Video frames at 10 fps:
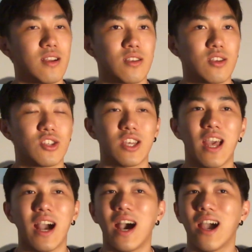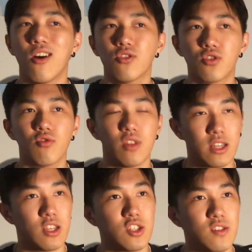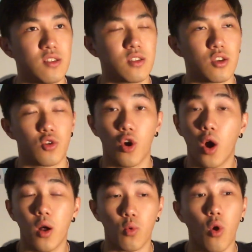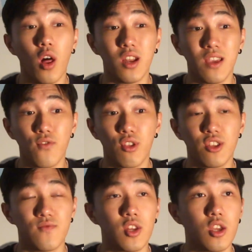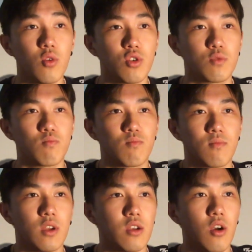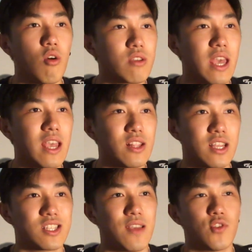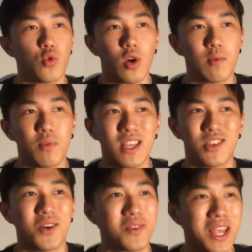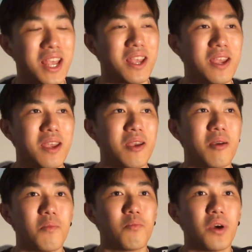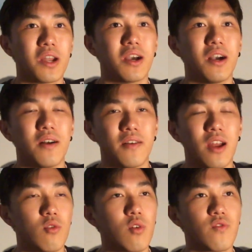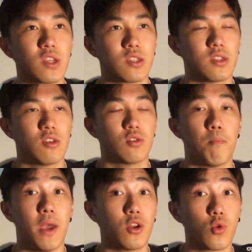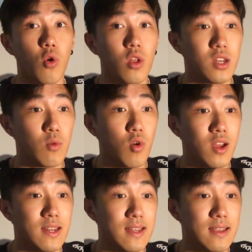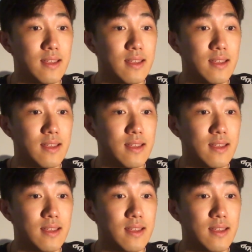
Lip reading: because I also, like, this, the quality for this video was okay, like 720p is okay, but I don't know if there's a better quality one,